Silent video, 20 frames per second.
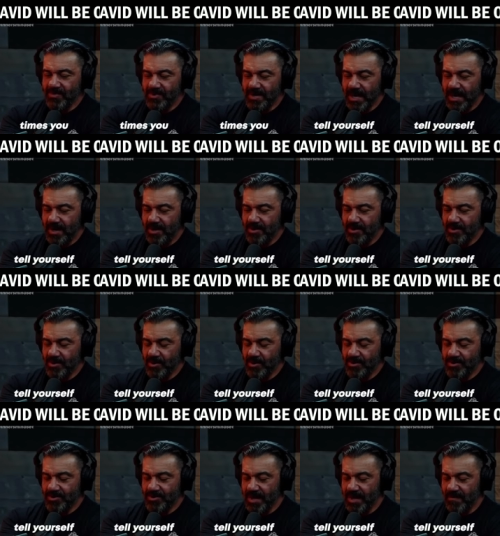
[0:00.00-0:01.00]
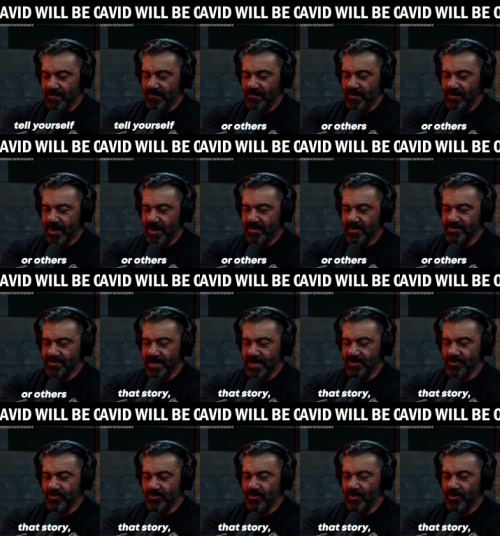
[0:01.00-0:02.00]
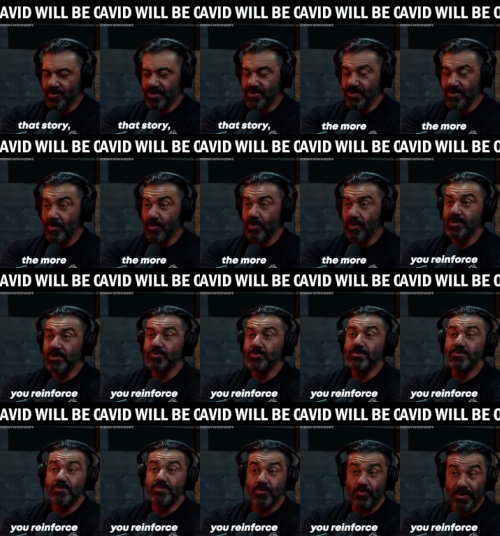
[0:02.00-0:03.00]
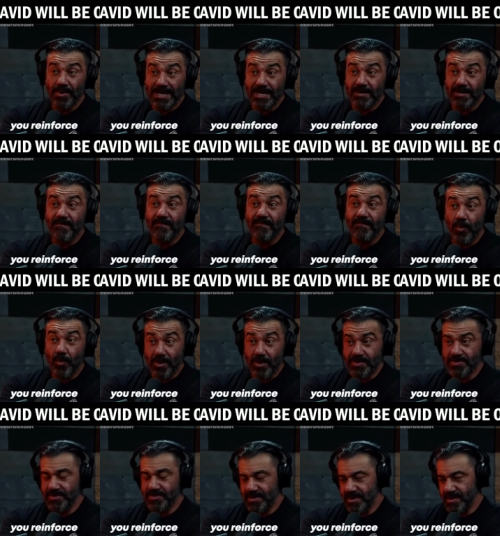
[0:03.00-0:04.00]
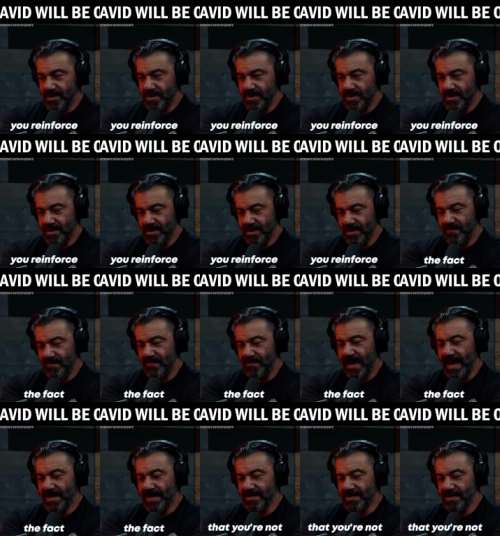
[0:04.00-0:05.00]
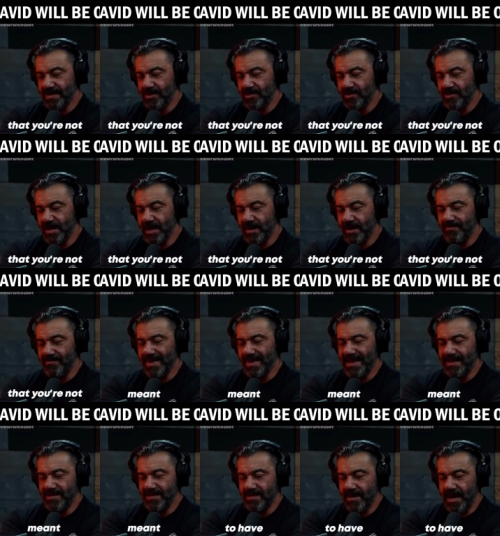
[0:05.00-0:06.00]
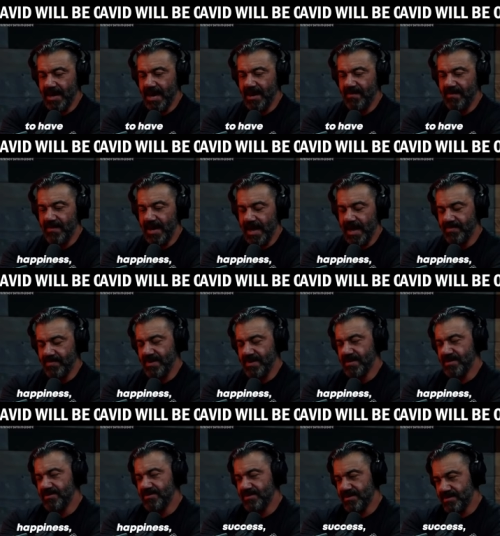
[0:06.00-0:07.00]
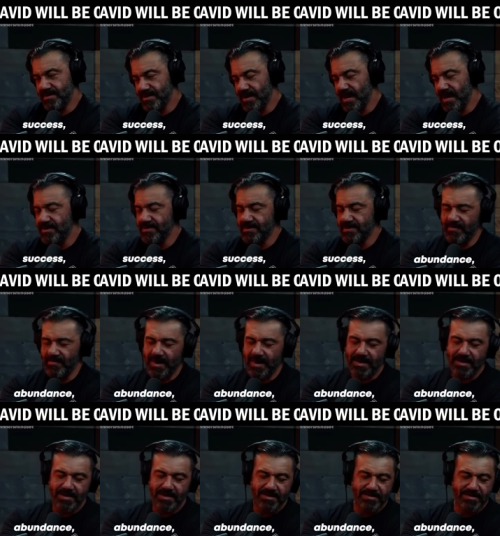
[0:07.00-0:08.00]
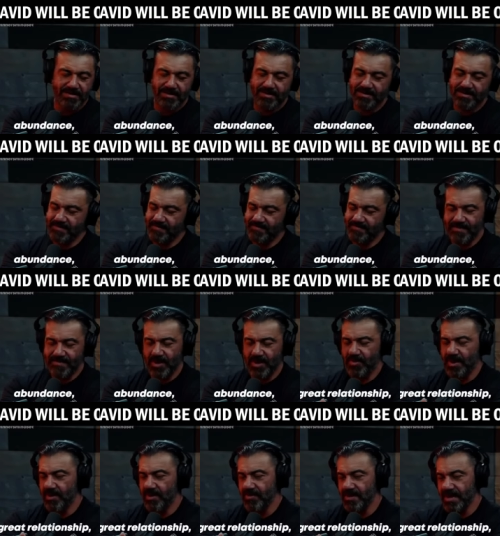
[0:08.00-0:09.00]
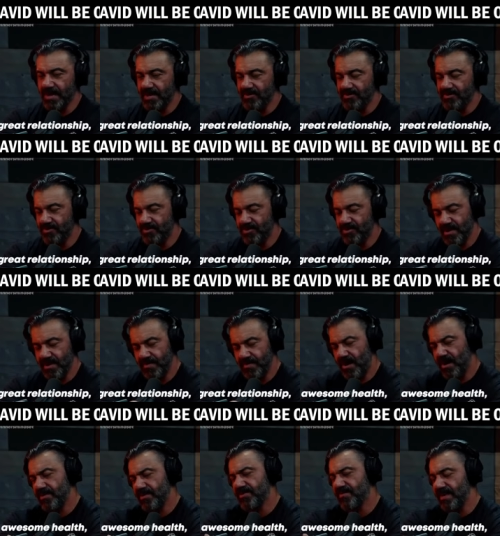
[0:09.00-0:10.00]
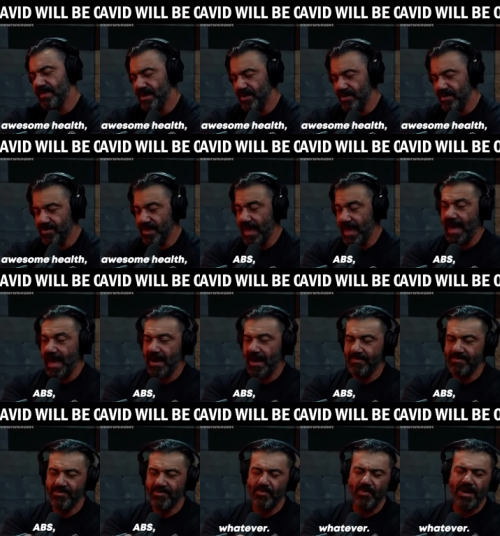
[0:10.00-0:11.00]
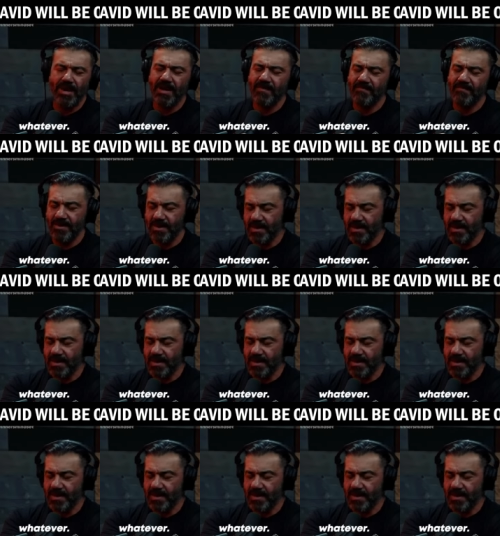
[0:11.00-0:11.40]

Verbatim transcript: you tell yourself or others that story, the more you reinforce the fact that you're not meant to have happiness, success, abundance, great relationship, awesome health, abs, whatever.